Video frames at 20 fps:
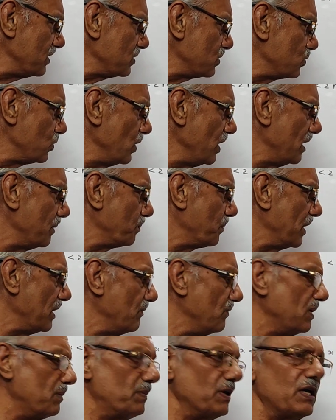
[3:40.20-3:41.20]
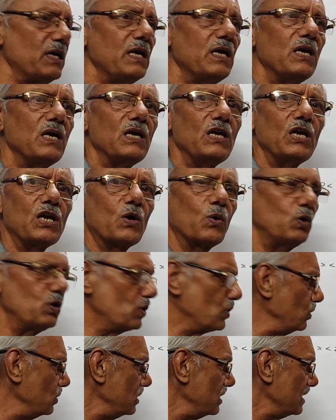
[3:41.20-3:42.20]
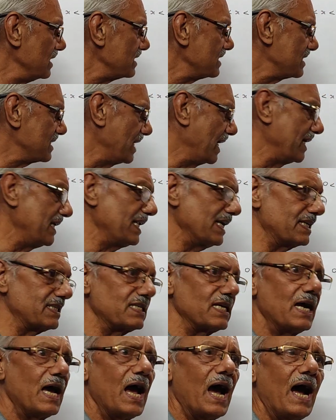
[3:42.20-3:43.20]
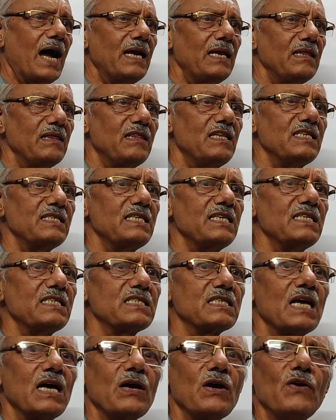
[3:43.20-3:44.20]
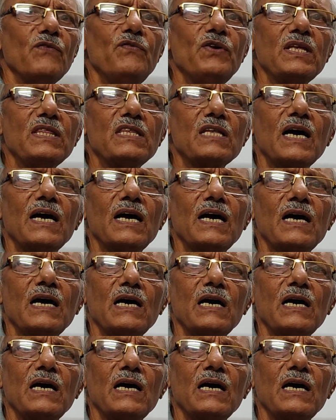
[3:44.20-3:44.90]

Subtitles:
plus 2n pi will be equal to sine x, and this is with